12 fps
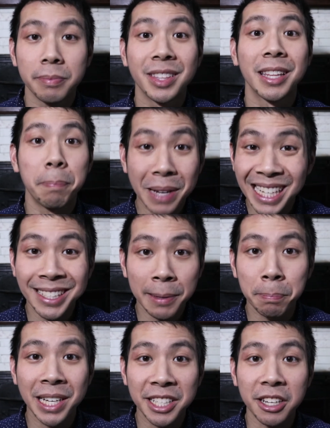The basic
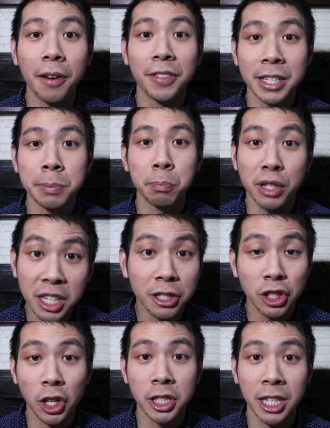pitch of this
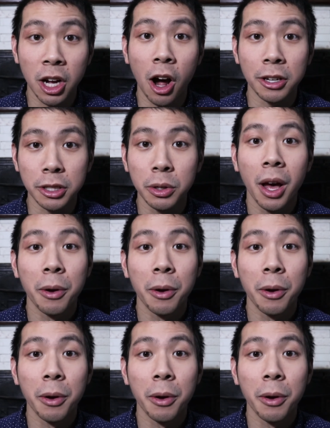pre-construction condo